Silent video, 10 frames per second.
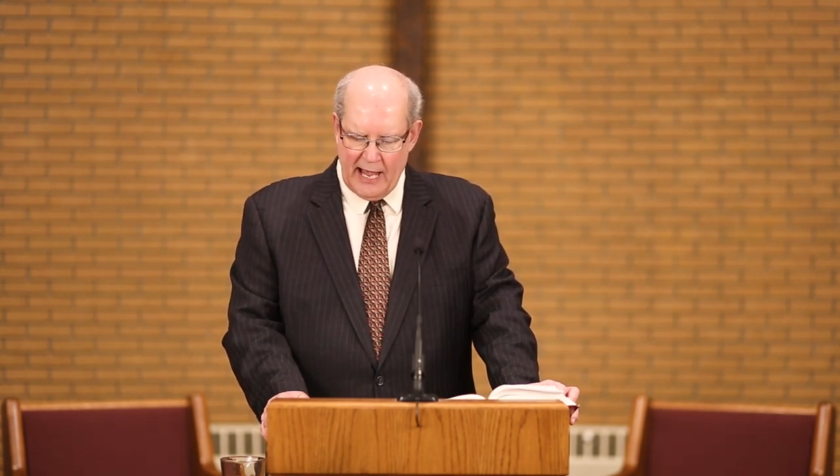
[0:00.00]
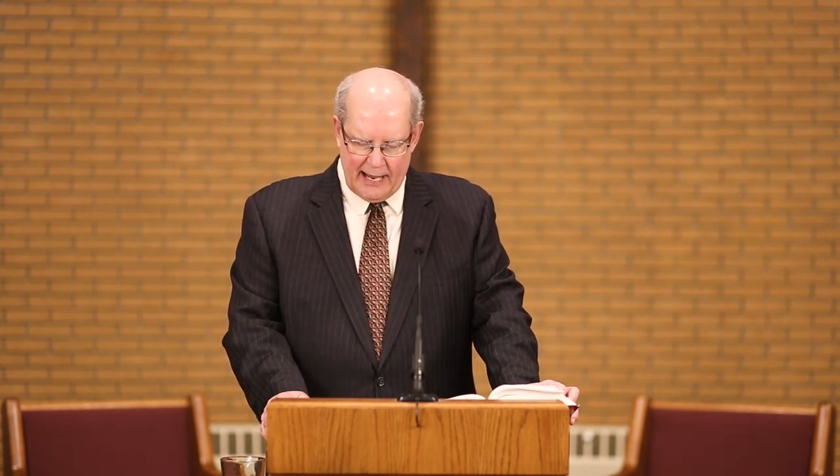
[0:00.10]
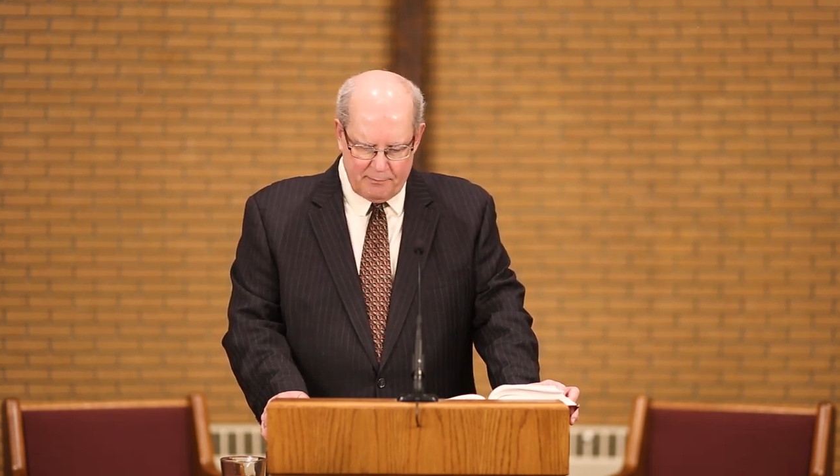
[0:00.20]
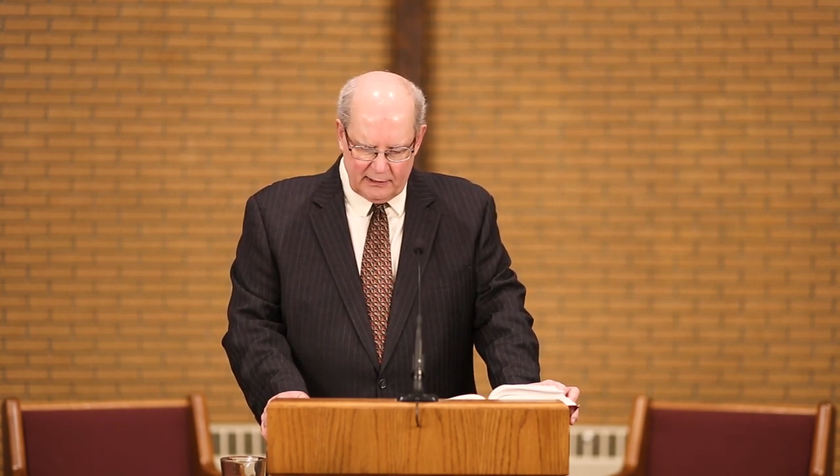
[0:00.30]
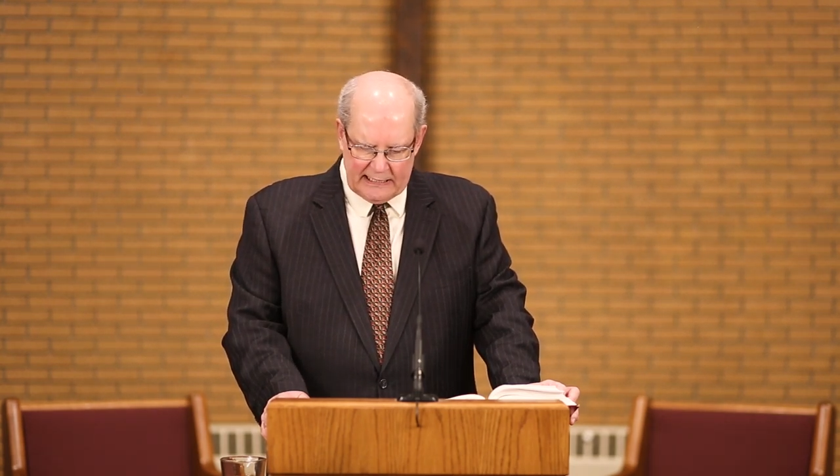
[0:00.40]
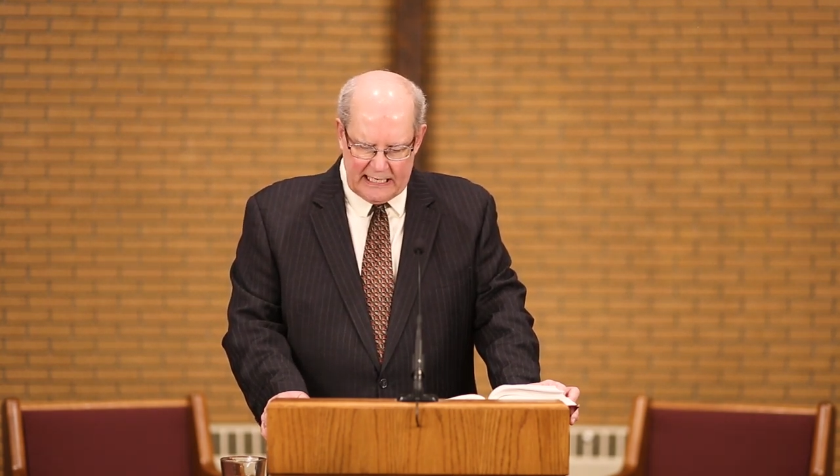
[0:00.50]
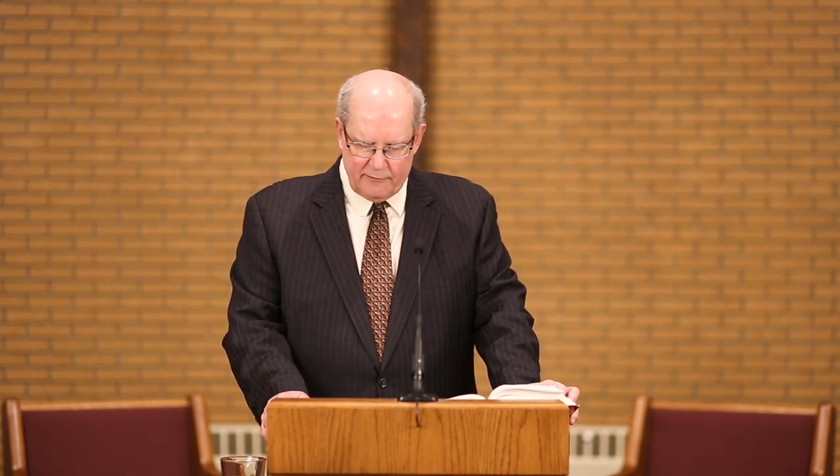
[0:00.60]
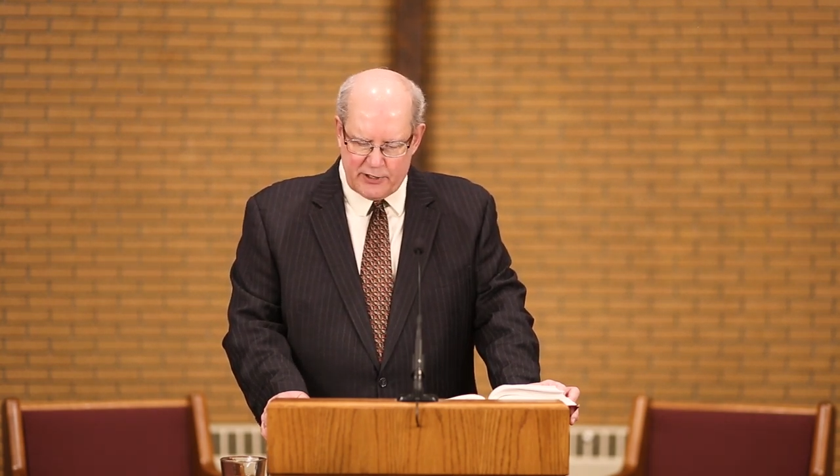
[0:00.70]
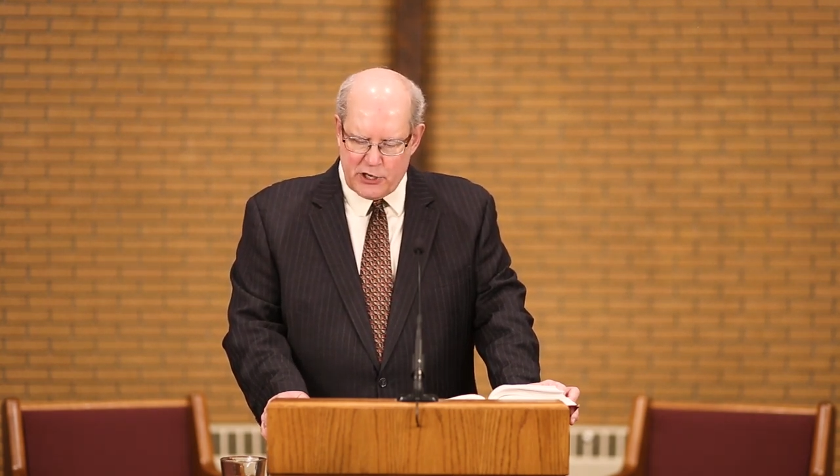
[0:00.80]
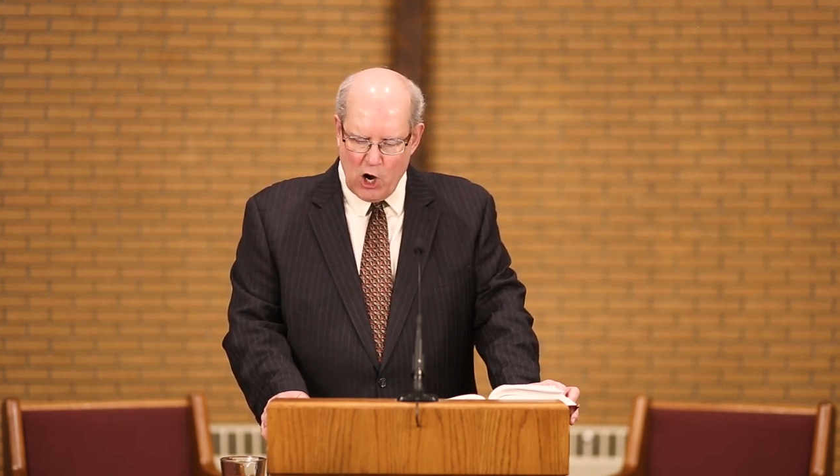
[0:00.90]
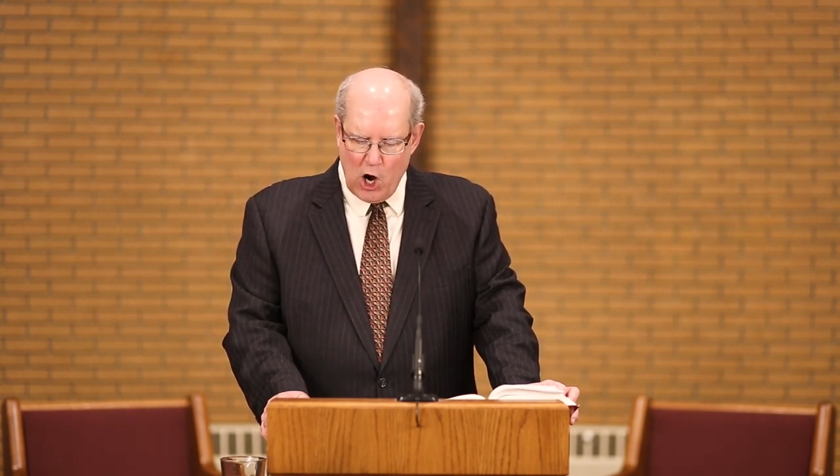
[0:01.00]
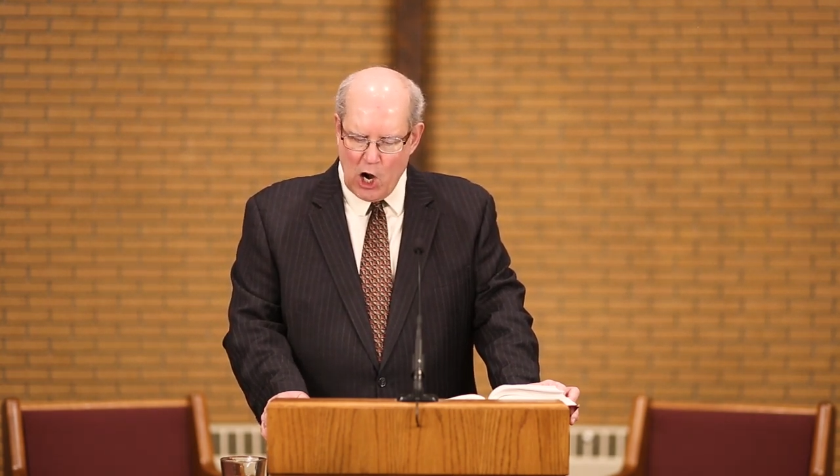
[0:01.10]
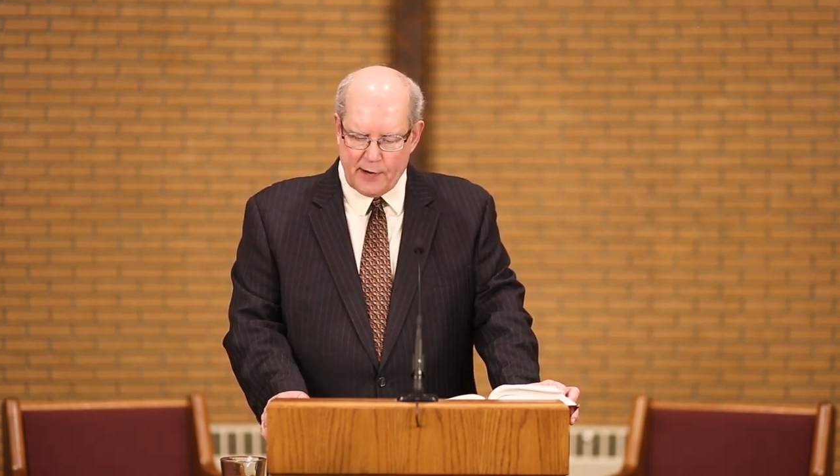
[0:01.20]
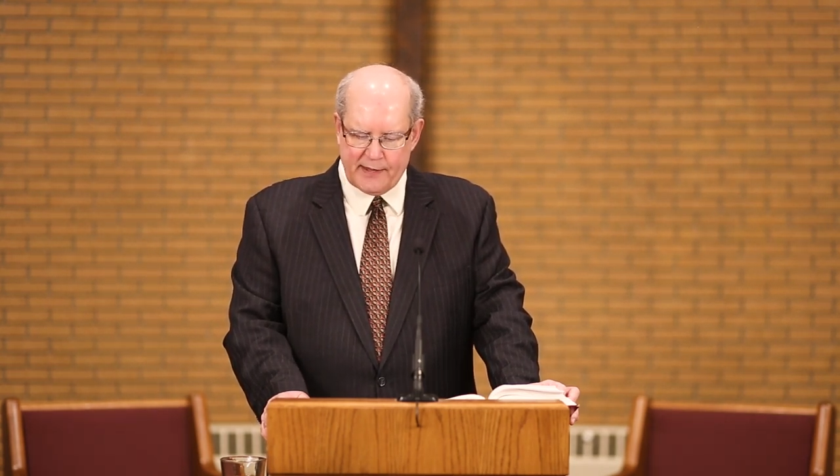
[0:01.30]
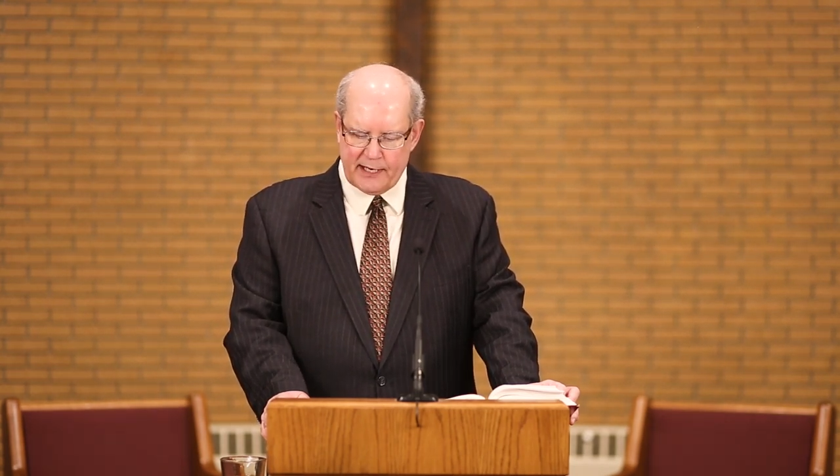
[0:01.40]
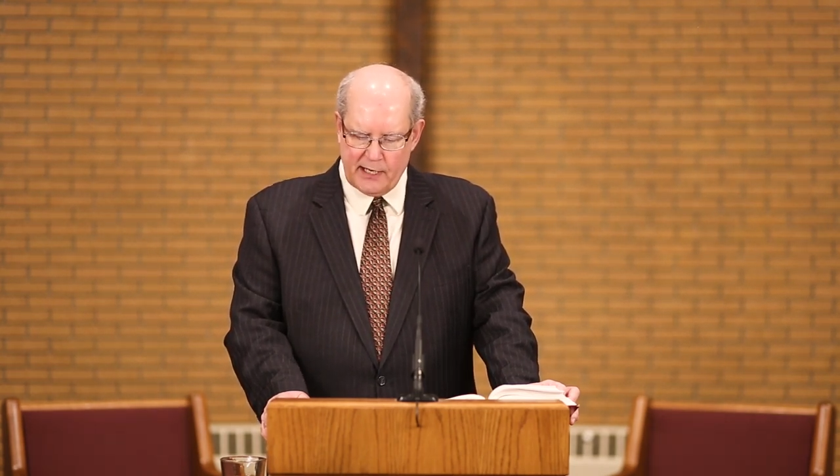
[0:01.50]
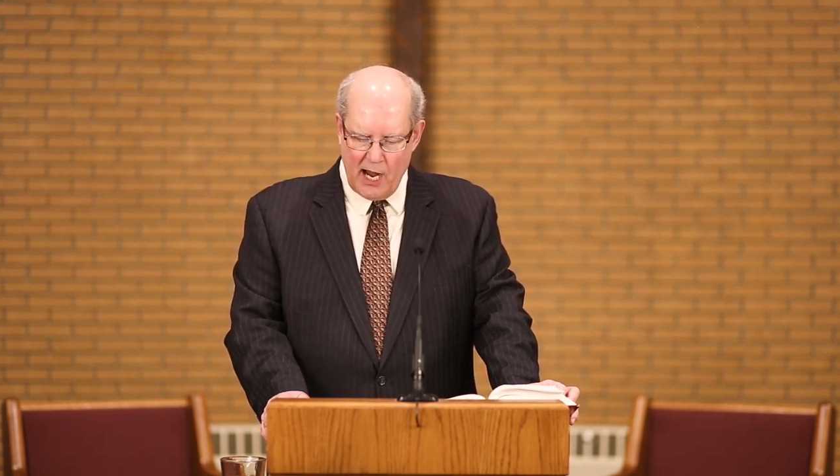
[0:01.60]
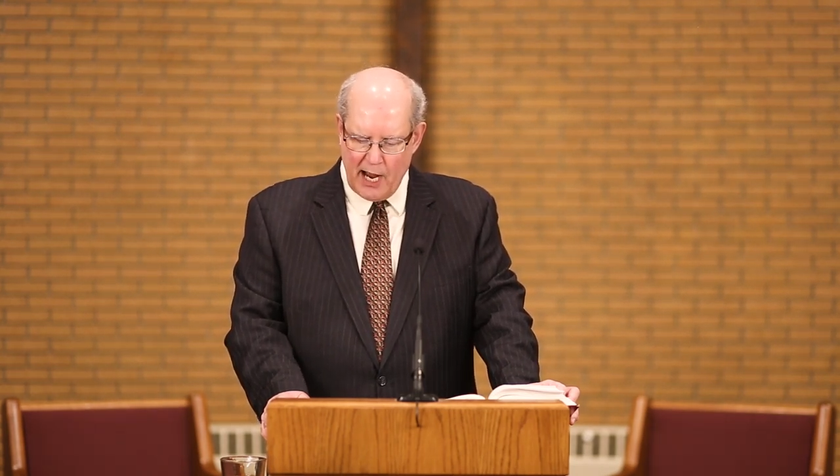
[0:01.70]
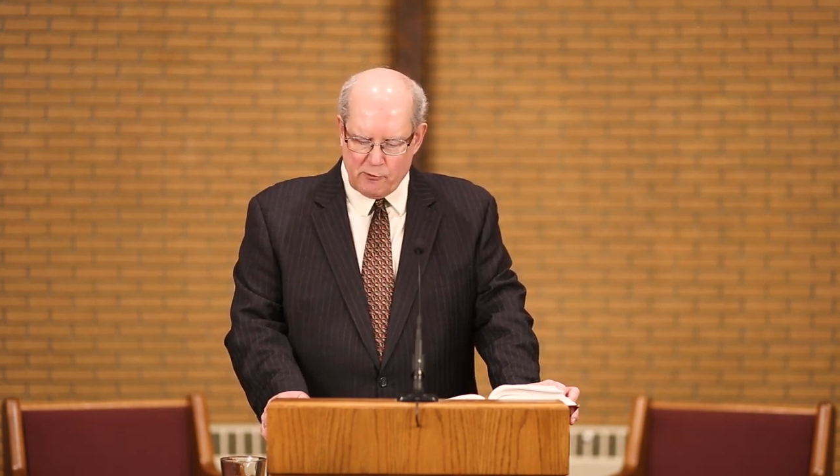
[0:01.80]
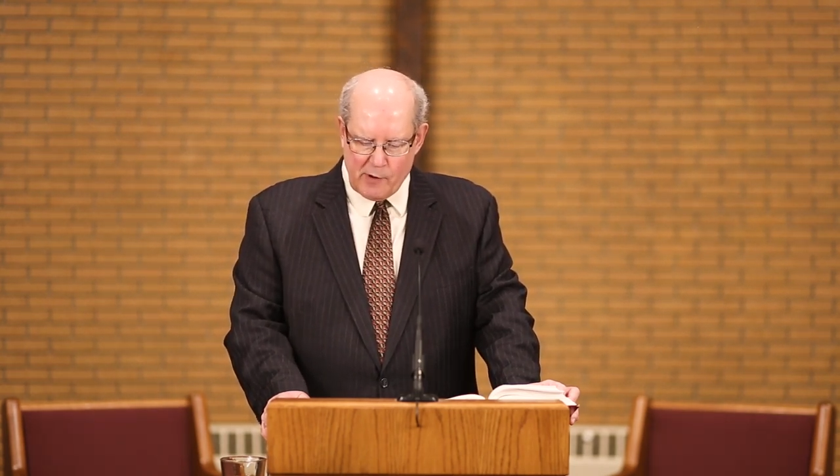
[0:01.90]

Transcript: and believe in your heart that God